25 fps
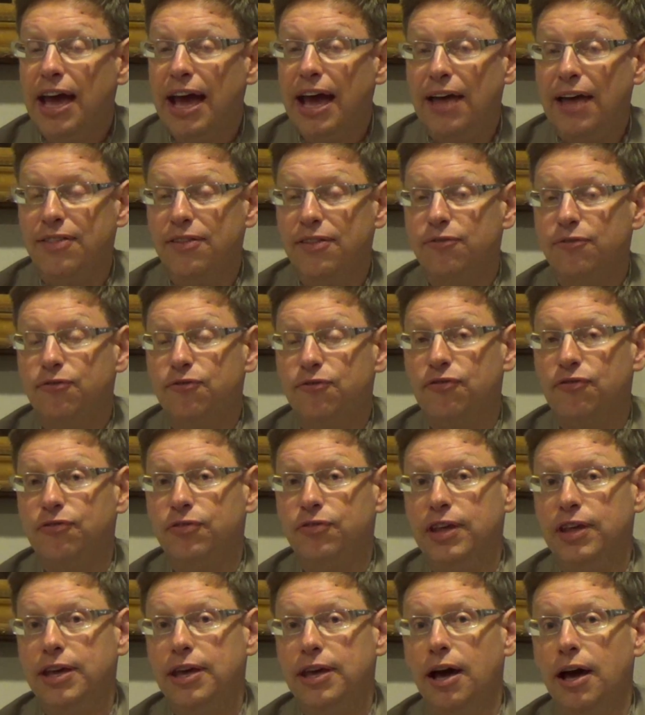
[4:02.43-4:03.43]
and
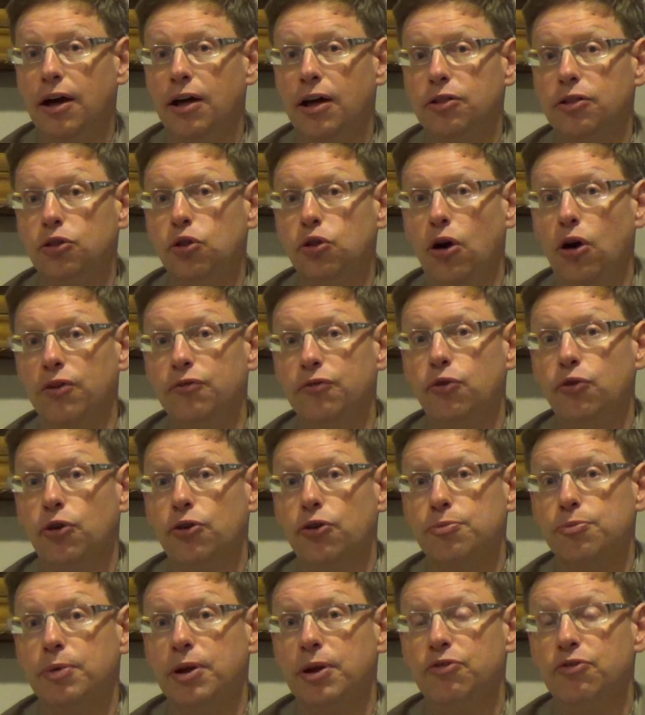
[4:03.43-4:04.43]
the law
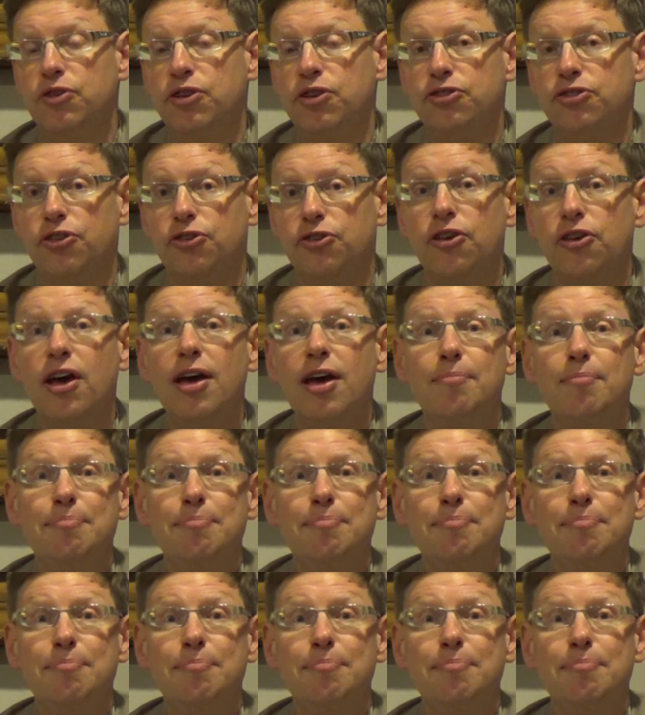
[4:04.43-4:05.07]
enforcement officials